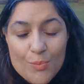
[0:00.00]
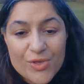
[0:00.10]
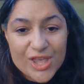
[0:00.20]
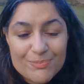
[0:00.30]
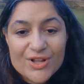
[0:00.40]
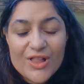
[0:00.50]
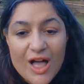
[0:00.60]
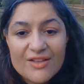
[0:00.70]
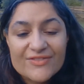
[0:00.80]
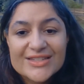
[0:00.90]
people
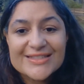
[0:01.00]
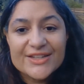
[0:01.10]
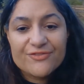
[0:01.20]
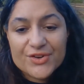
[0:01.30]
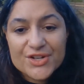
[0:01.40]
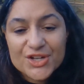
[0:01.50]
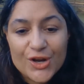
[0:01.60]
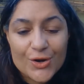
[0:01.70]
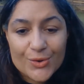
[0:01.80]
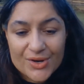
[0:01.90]
of different
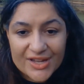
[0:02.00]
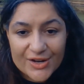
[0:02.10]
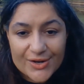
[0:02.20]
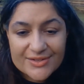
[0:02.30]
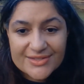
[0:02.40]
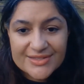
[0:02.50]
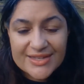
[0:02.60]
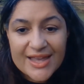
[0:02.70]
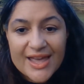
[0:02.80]
careers,